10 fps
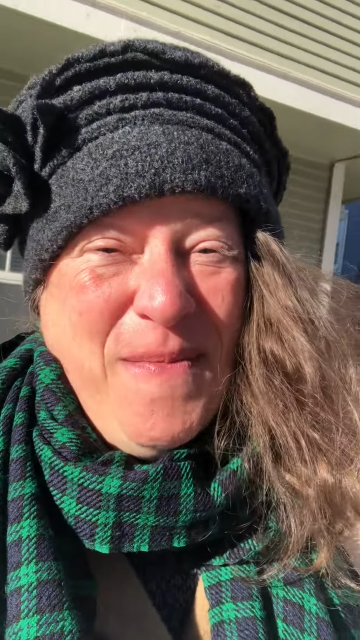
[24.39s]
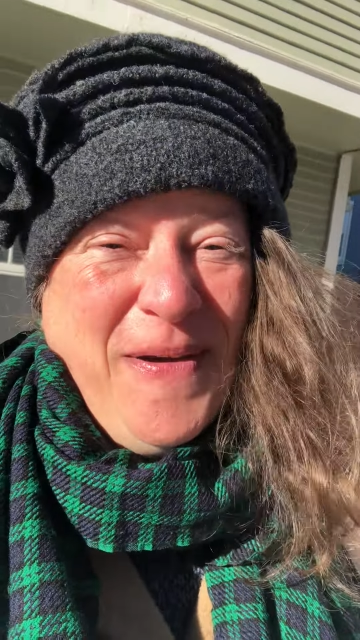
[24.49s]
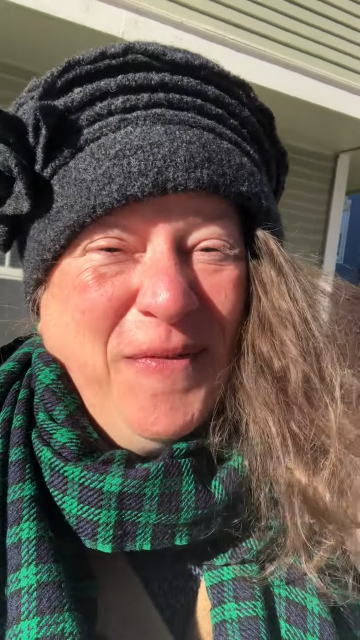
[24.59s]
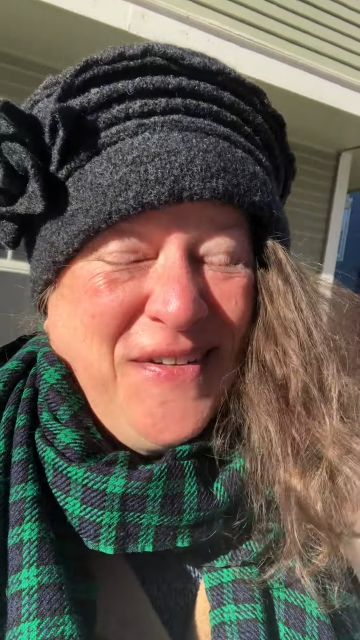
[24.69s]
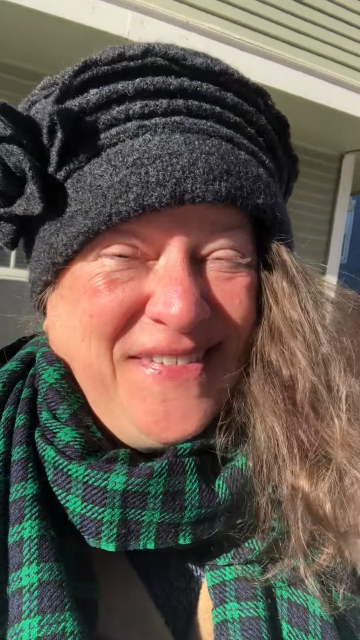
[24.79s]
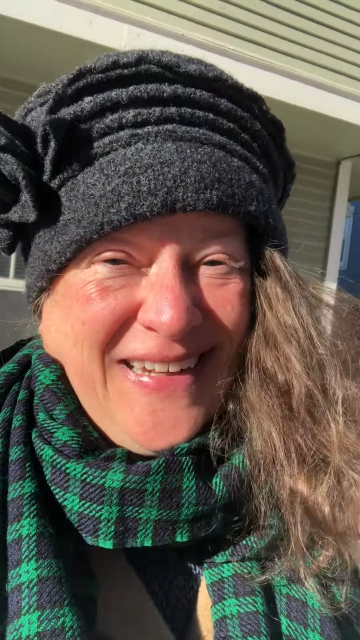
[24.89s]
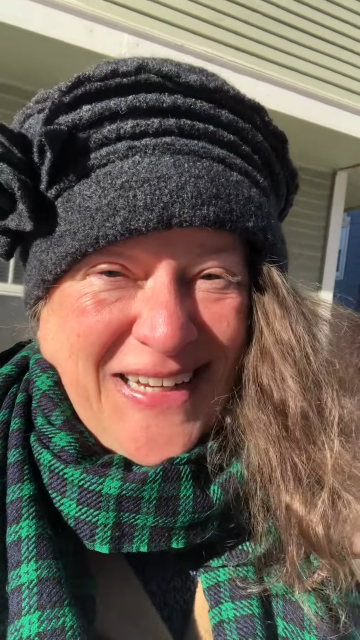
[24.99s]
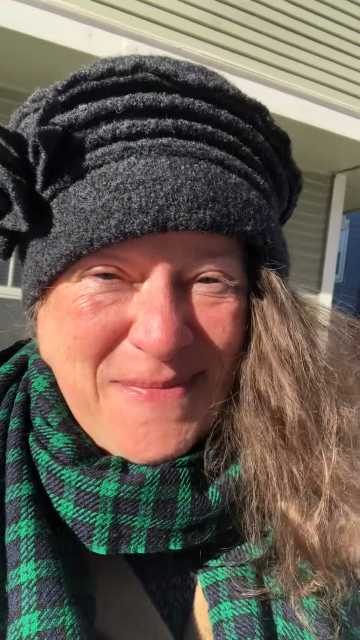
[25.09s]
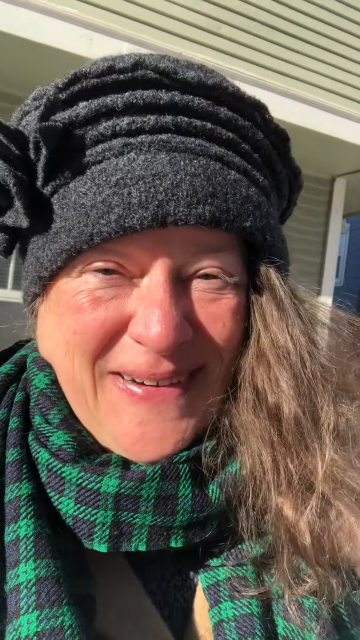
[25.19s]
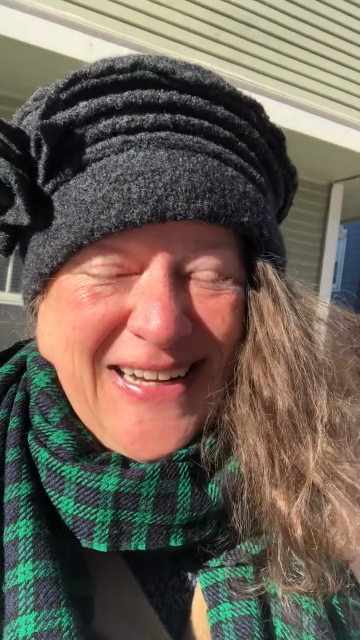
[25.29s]
but we're
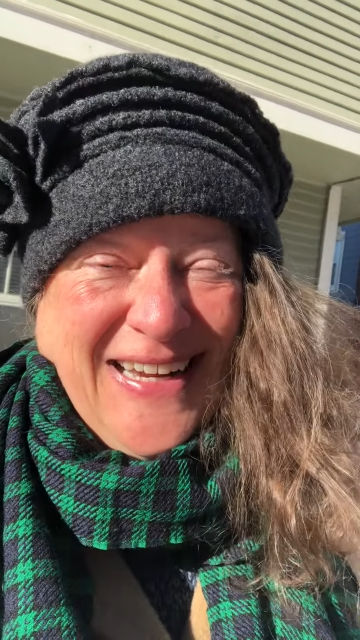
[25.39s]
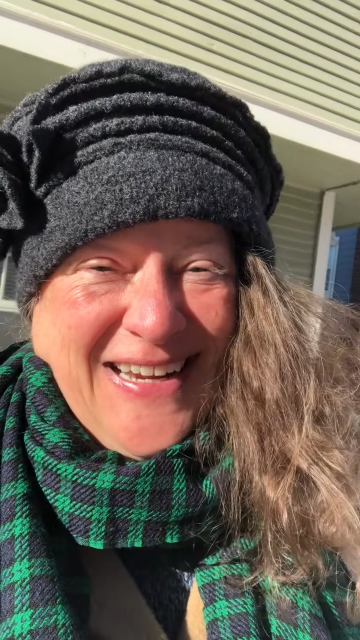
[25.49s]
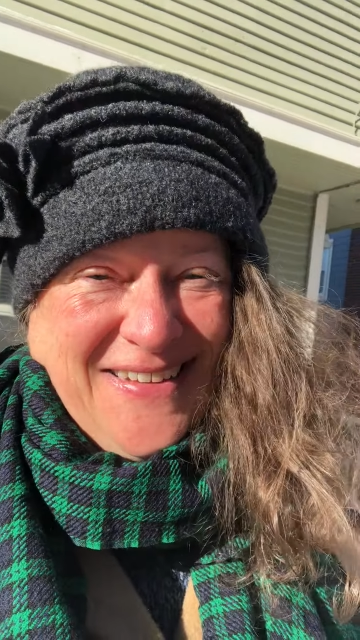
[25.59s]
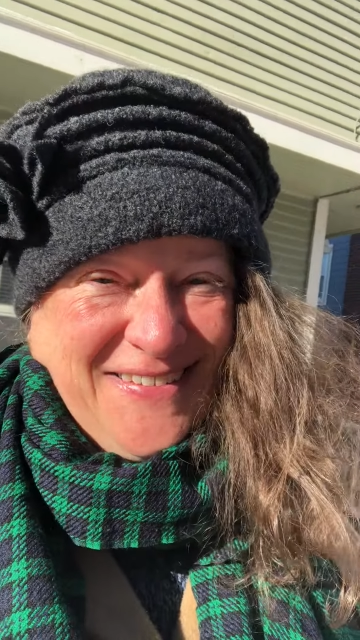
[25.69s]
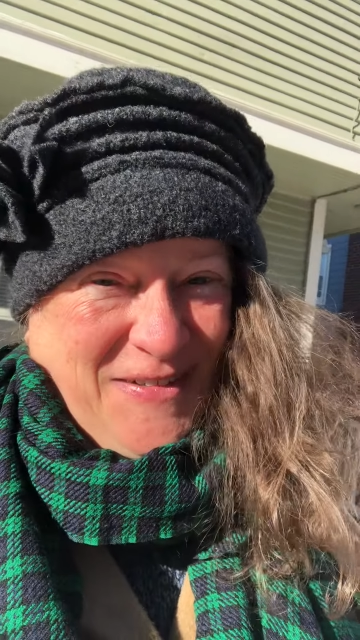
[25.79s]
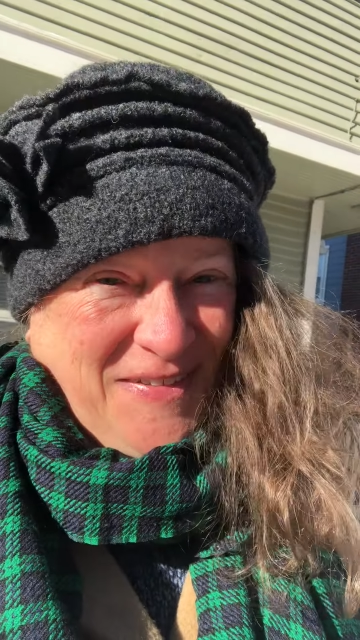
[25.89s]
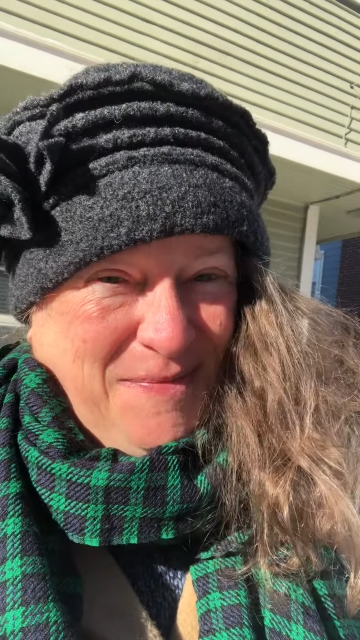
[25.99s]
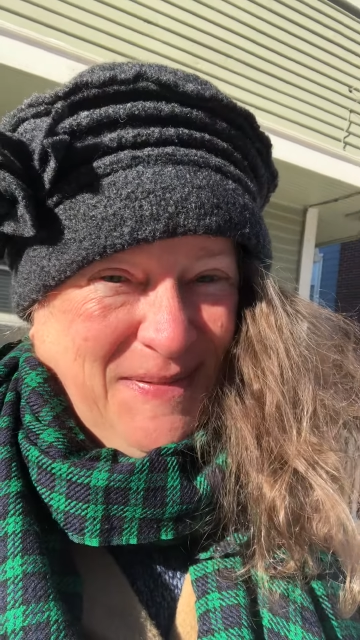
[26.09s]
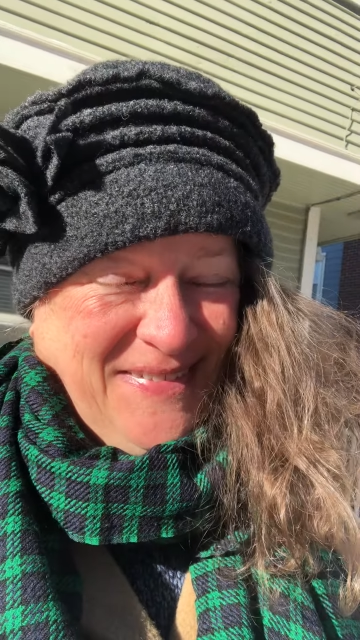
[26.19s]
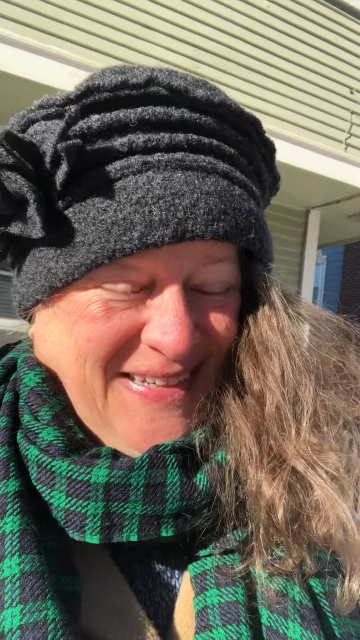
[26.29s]
celebrating it's
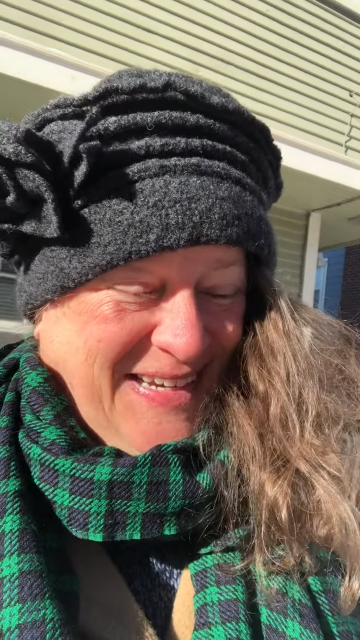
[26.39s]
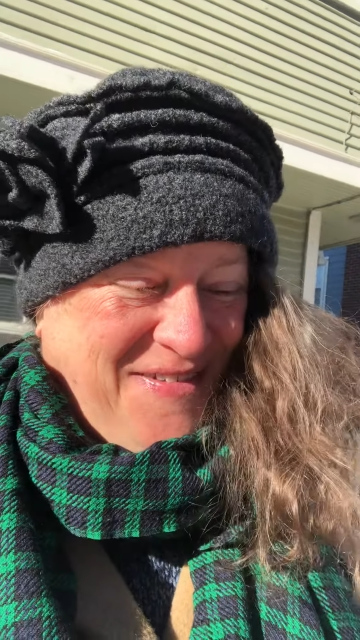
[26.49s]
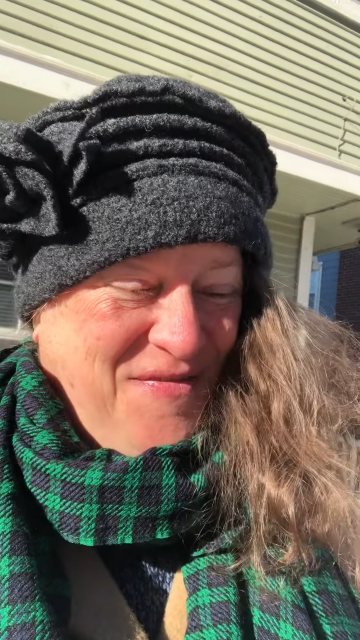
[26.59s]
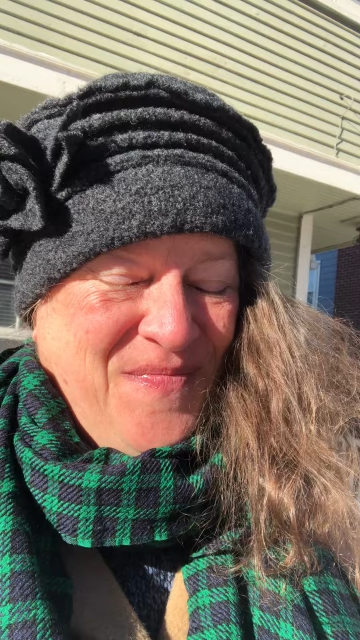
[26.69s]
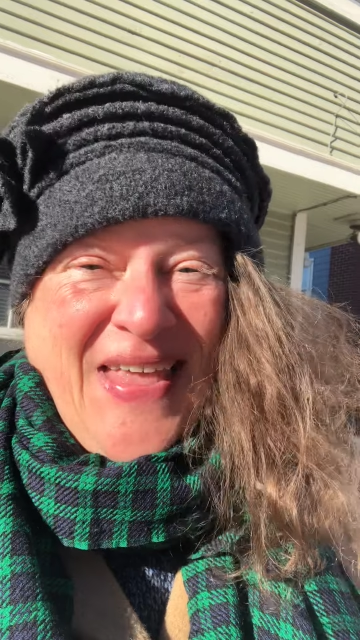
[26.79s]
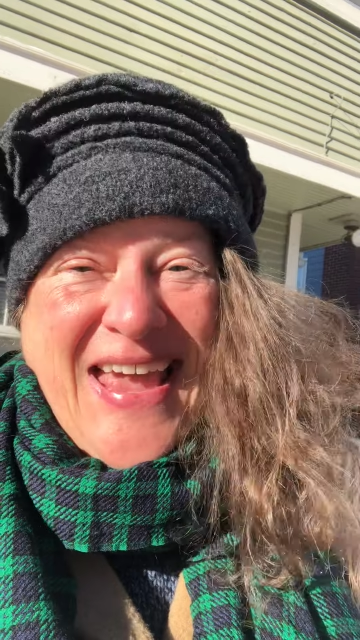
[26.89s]
Christmas Eve.